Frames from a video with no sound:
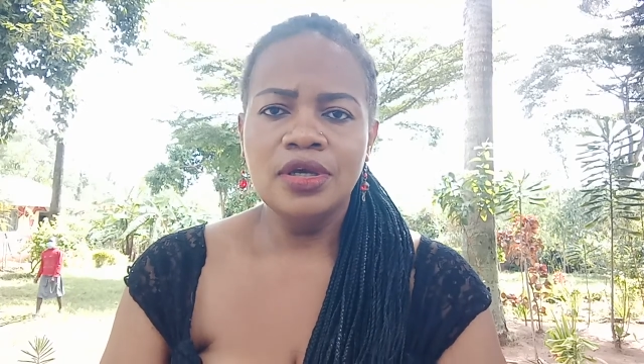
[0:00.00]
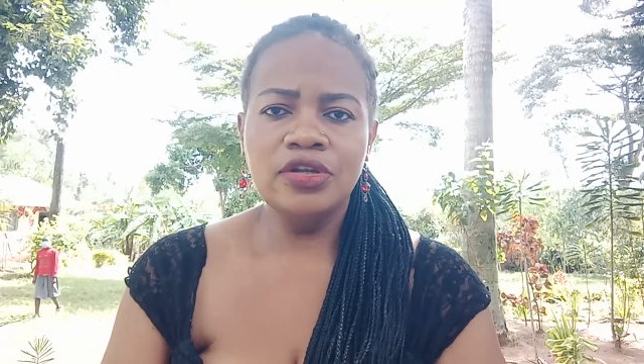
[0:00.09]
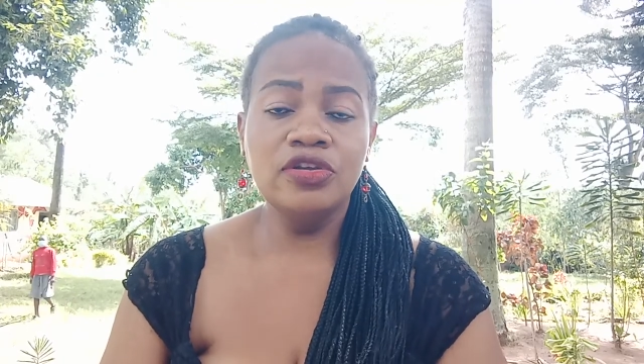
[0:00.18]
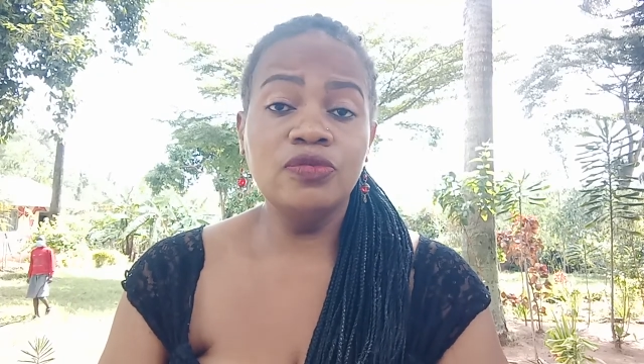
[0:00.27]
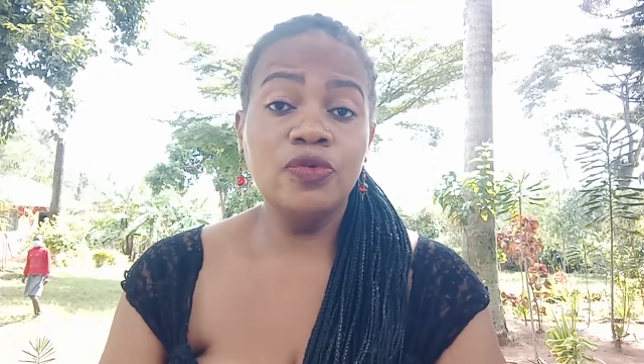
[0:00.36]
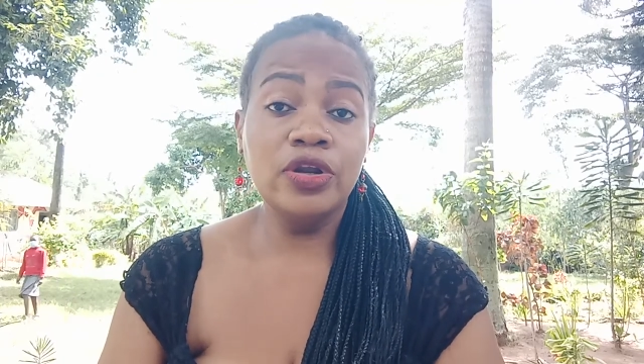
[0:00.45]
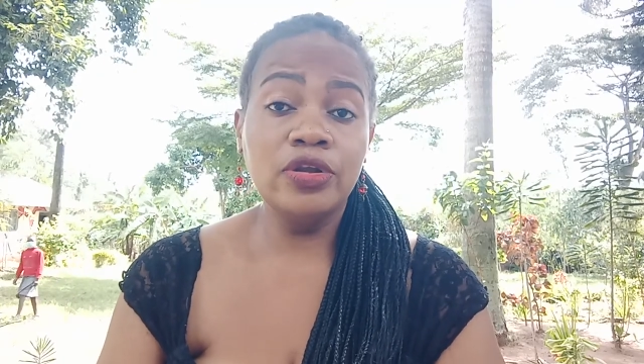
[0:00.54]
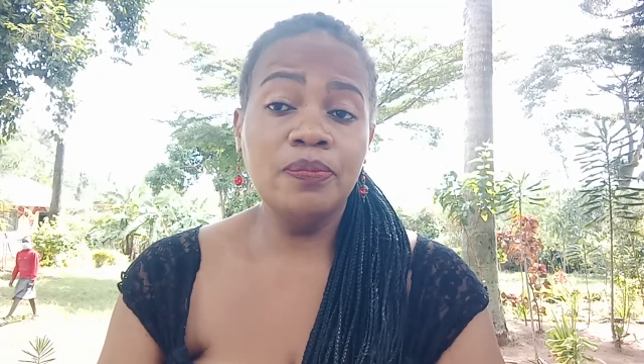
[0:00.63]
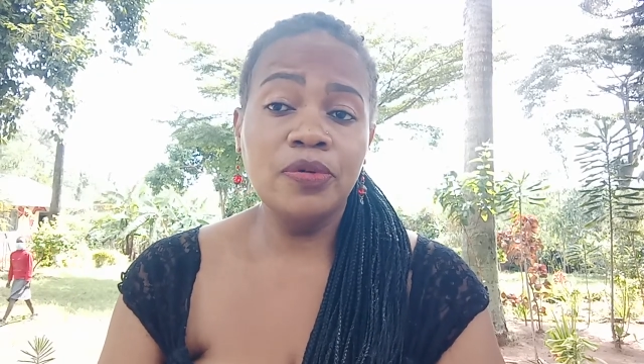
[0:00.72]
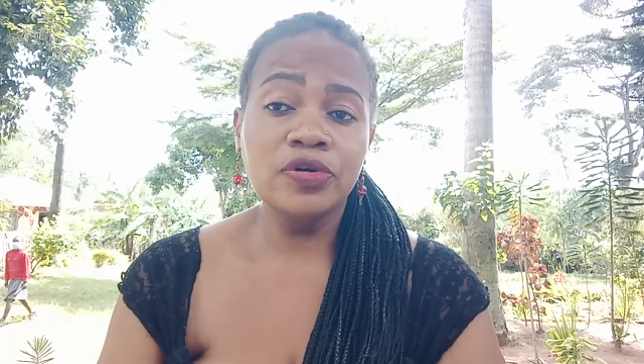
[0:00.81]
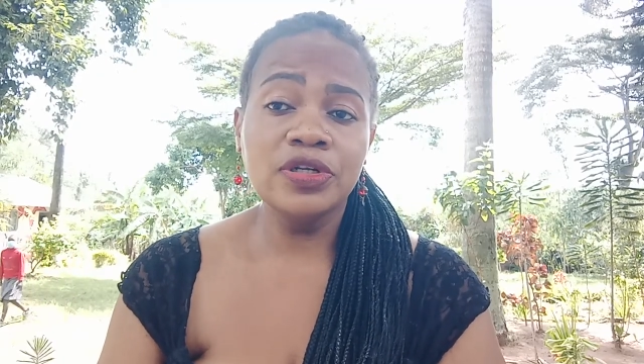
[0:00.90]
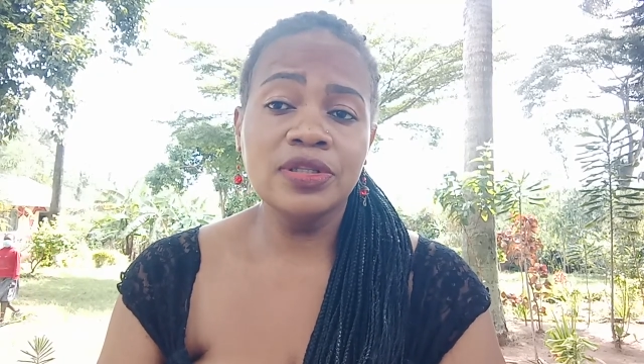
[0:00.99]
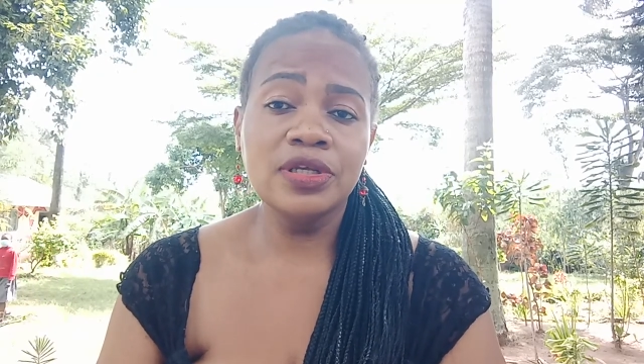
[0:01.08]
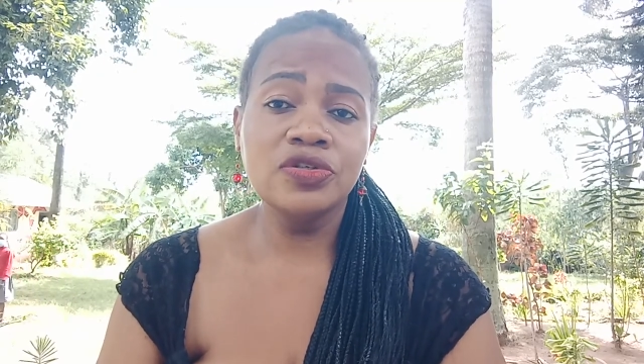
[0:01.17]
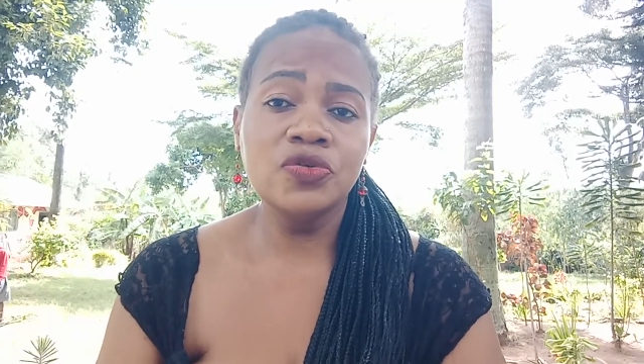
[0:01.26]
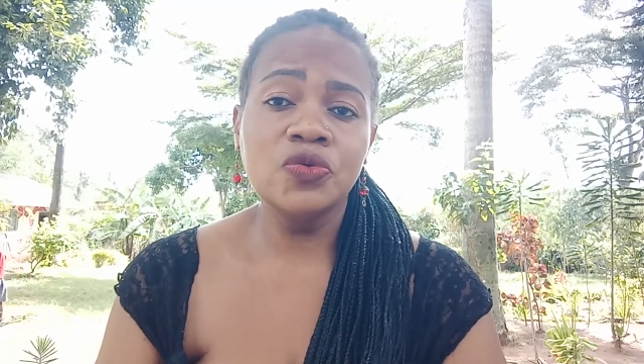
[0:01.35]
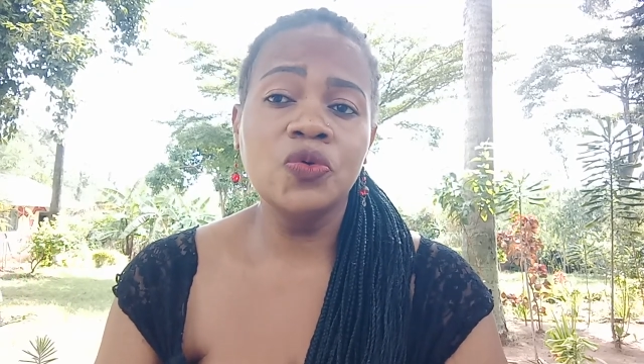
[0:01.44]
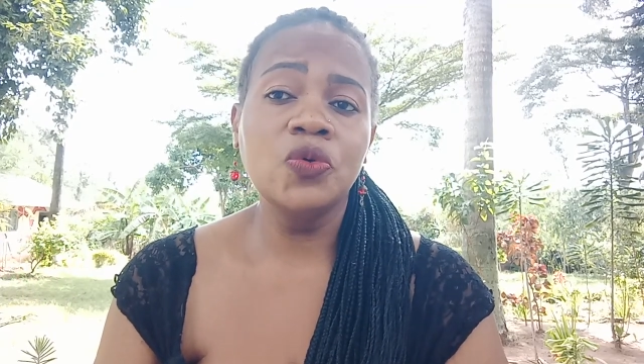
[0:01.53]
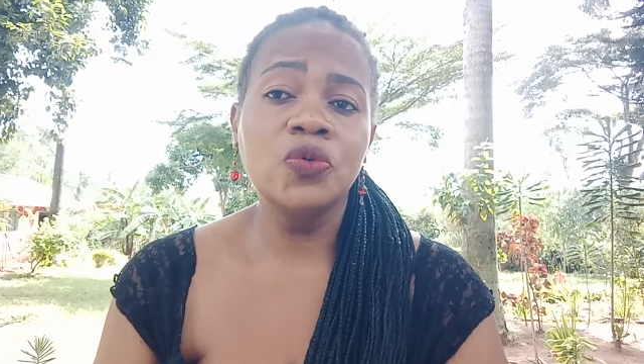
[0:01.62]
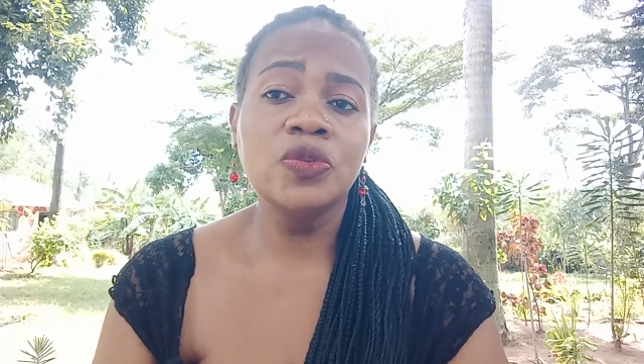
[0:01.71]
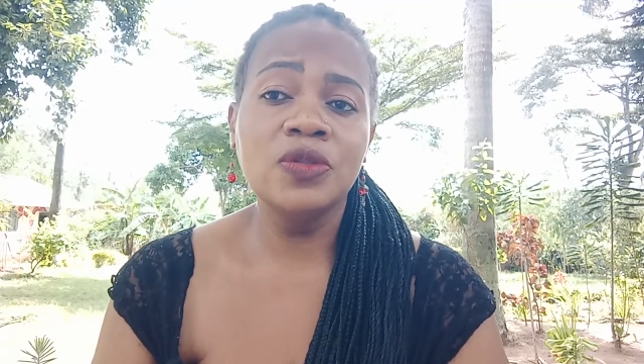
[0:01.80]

It is very important that you know